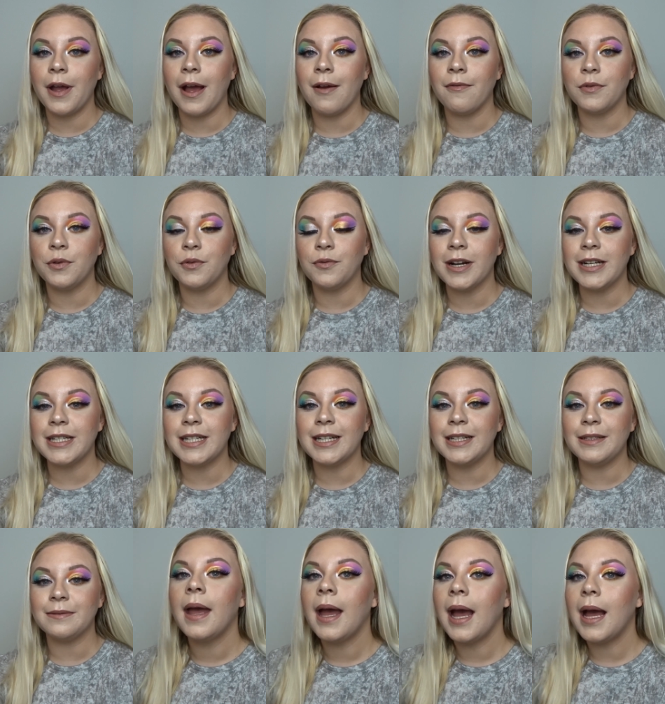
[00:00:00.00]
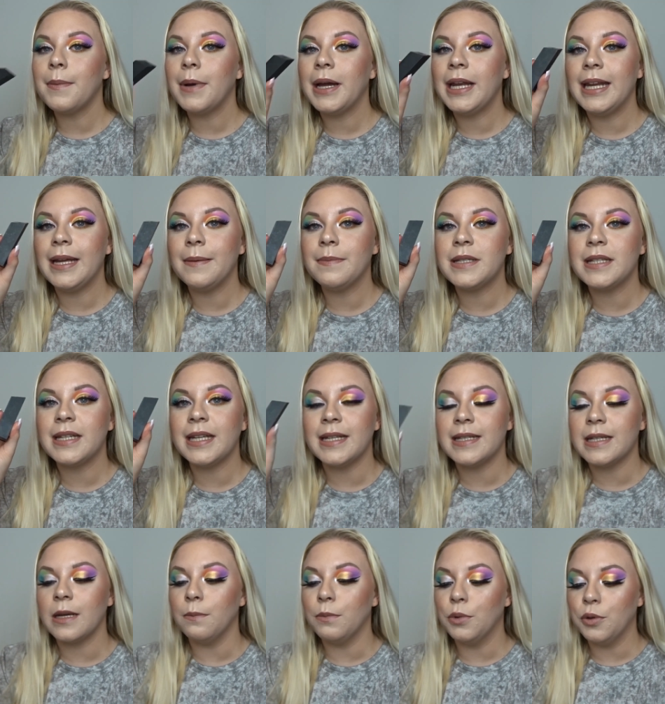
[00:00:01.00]
you haven't already and my lips
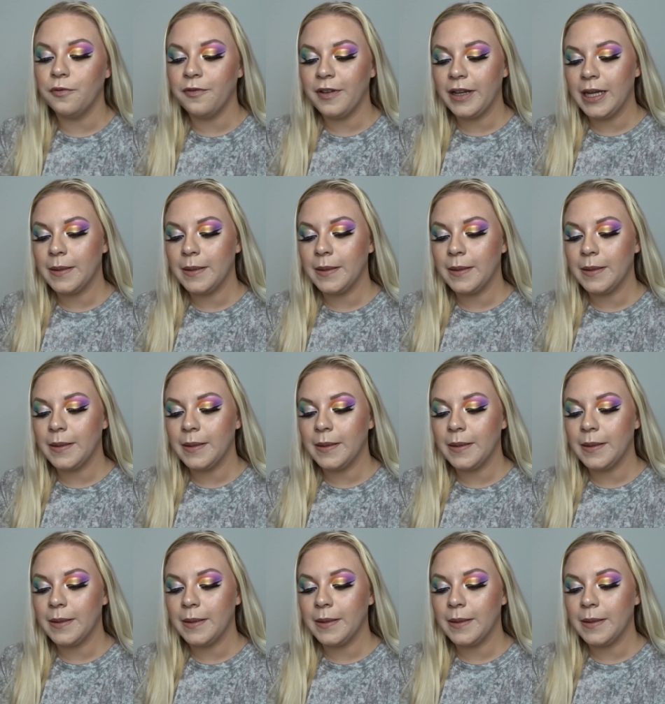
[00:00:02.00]
is a Morphe